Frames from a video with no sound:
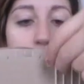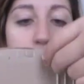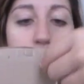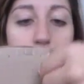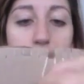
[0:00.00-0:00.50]

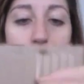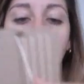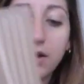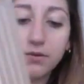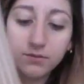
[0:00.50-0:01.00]
loop it
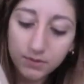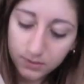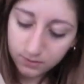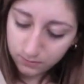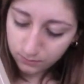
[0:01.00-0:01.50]
around,
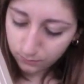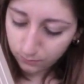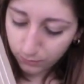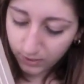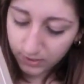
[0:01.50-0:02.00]

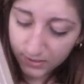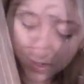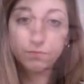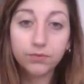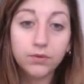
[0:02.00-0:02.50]
bring it
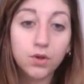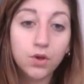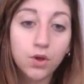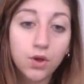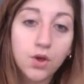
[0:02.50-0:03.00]
down.
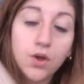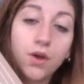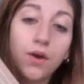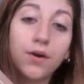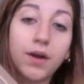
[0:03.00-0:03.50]

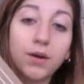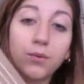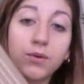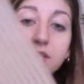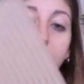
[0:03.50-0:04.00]
Okay,
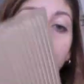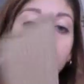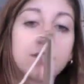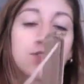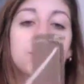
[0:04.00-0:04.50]
once you've
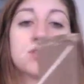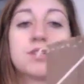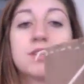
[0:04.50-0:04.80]
reached